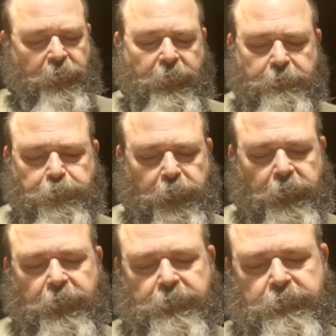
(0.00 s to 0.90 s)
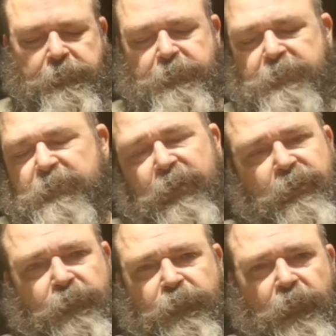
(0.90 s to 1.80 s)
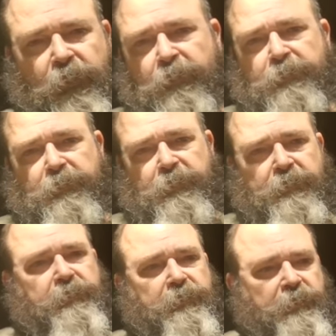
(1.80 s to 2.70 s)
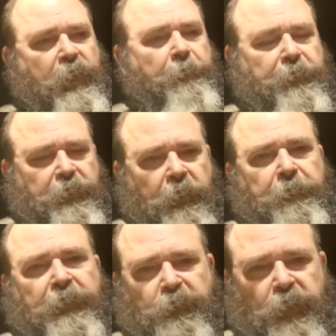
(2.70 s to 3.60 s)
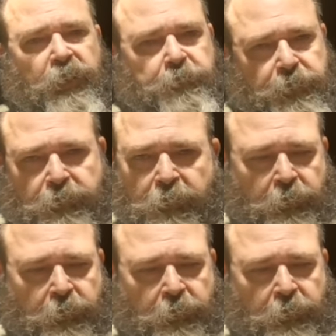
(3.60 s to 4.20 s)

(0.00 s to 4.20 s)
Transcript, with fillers: I had planned to just take a file to this to sharpen it up anyway, but